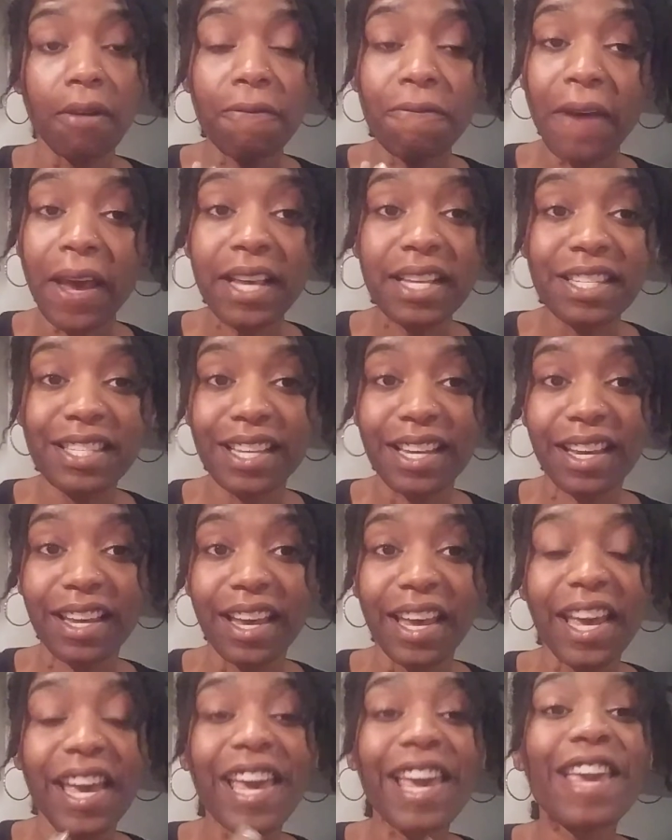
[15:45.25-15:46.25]
Face
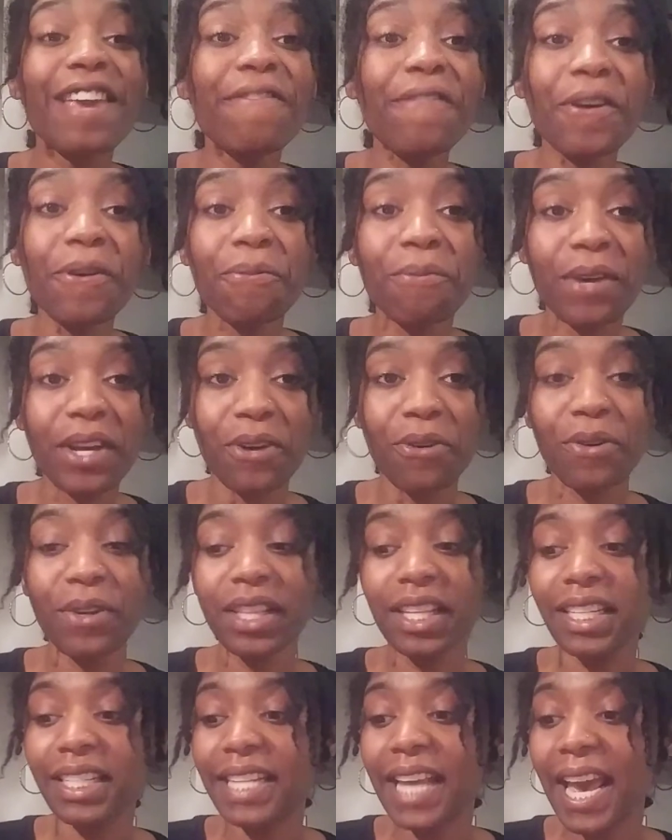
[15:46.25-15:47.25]
it. Even when
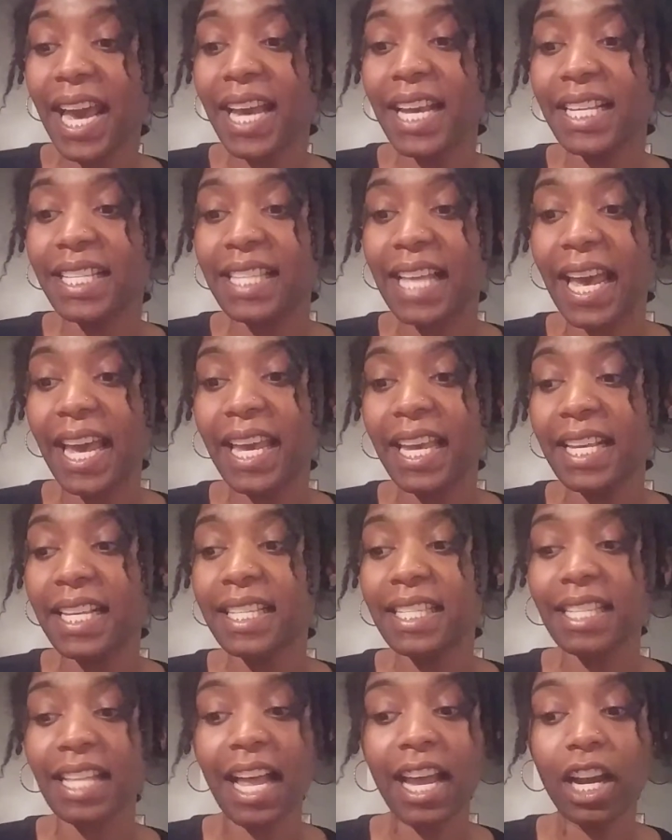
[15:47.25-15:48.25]
on the days that
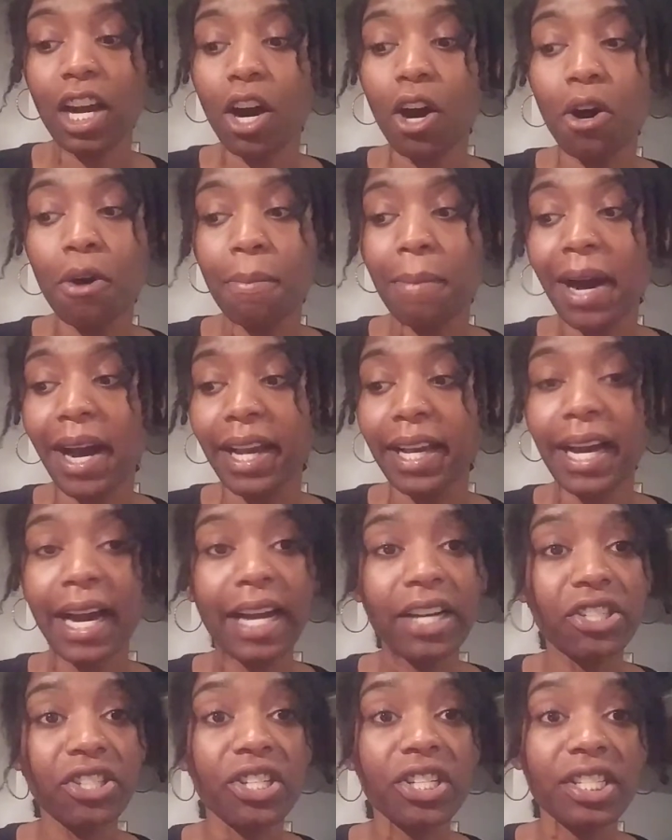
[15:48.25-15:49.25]
it's like, oh my
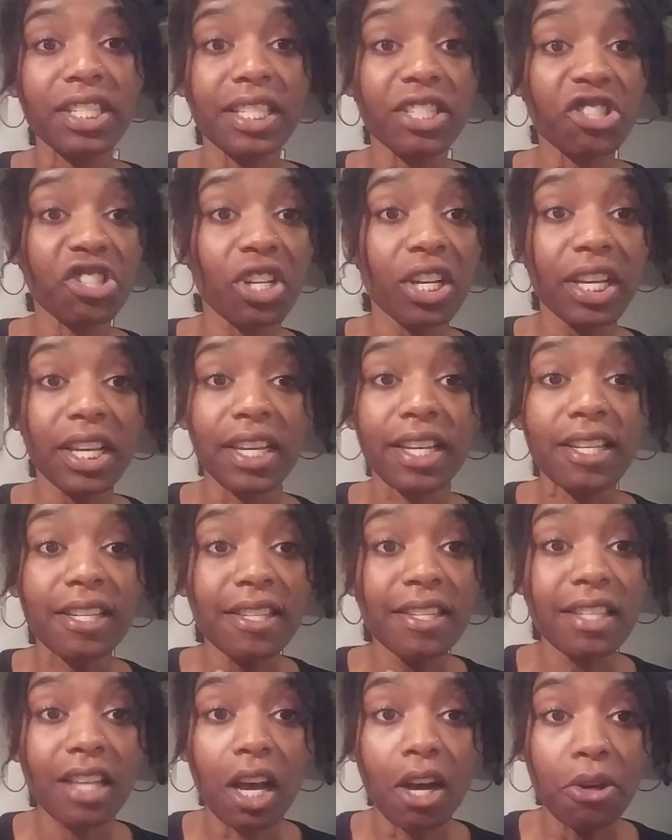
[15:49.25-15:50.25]
gosh, this shit
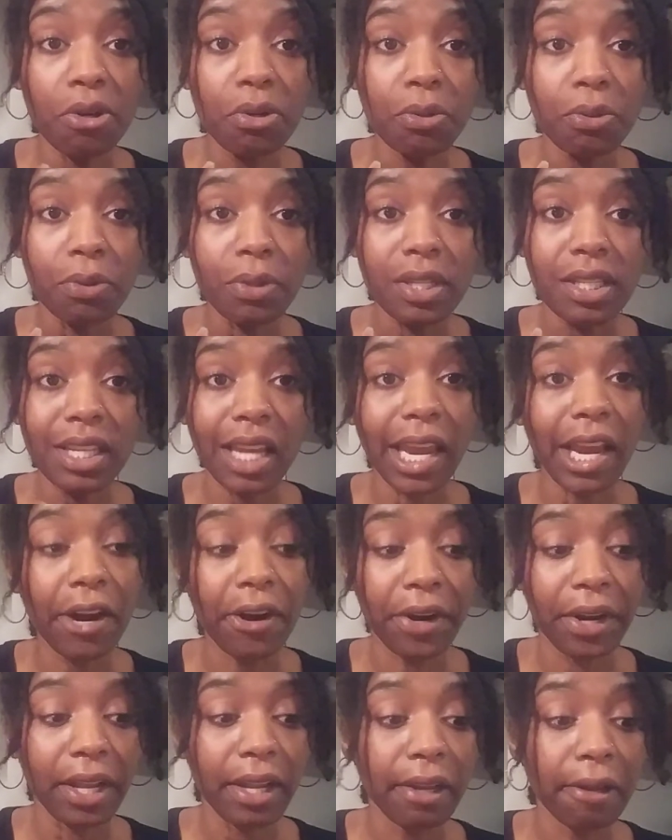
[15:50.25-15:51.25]
is so
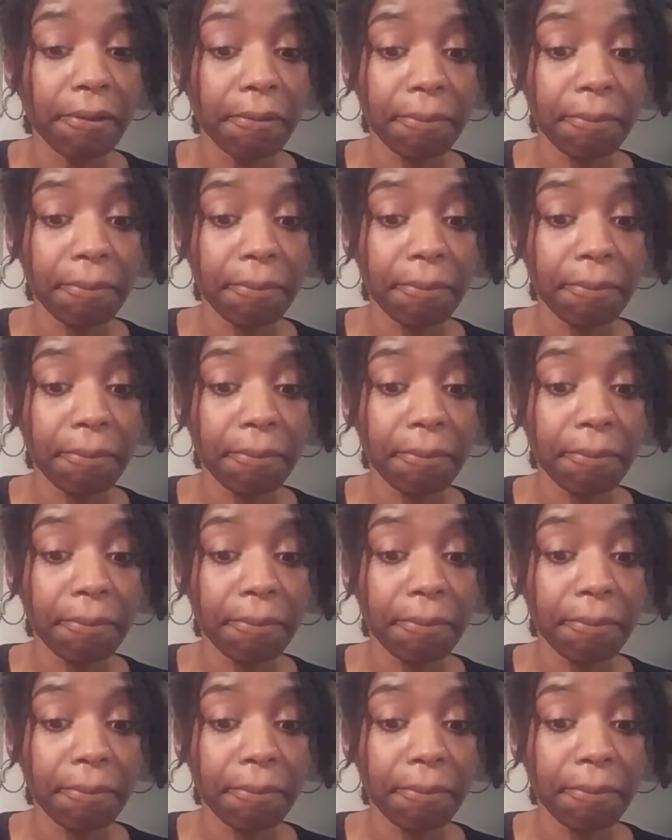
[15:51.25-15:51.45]
scary.